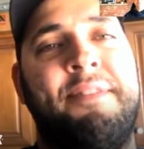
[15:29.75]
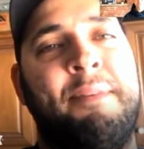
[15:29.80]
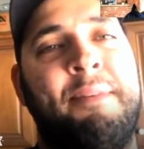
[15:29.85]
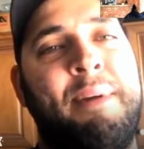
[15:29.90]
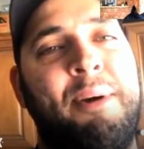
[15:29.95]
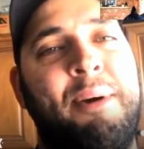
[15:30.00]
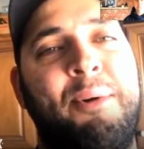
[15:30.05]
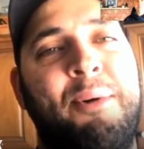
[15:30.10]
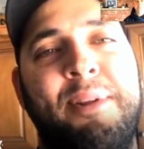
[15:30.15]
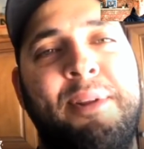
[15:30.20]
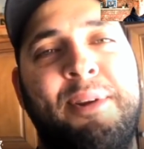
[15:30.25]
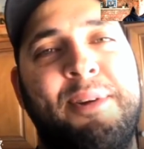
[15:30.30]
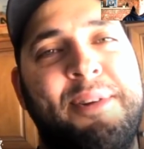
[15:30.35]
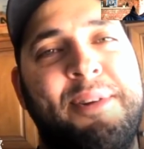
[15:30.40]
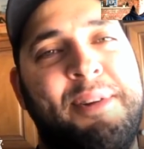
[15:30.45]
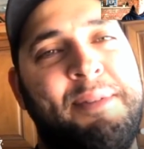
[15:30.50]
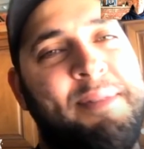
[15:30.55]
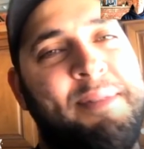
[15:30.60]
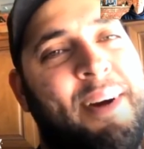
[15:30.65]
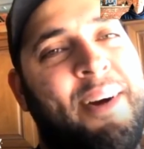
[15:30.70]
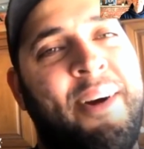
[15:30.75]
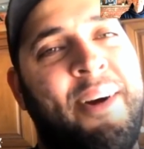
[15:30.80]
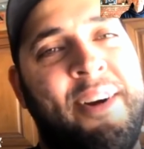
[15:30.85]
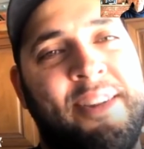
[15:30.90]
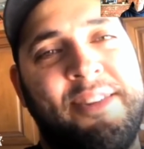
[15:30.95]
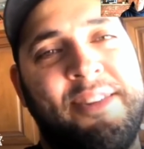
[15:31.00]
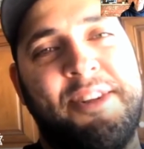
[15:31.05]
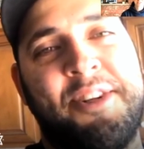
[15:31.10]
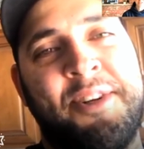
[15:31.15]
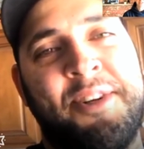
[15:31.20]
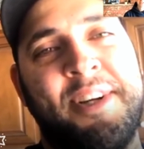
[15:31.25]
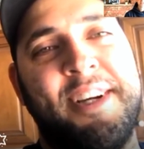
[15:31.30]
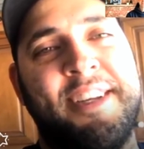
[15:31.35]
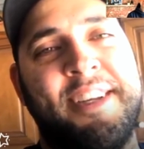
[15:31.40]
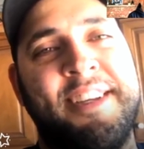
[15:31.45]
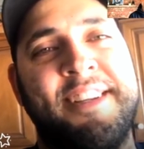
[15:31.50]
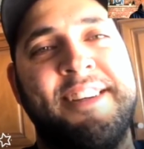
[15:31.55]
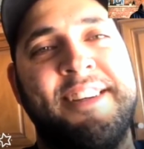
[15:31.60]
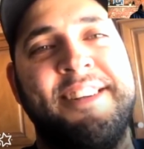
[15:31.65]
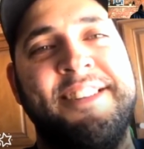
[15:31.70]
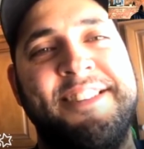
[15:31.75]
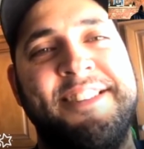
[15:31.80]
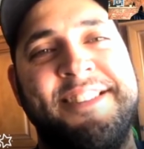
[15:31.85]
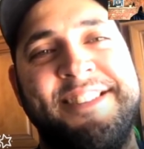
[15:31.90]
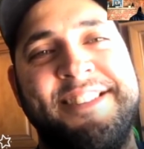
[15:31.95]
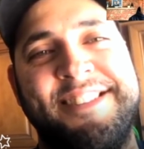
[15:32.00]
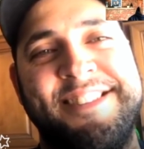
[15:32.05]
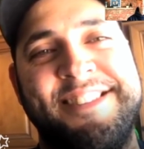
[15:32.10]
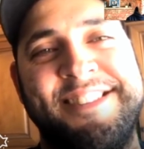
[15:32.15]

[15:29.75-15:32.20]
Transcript: If I'm not going a little hard for the truck, you know.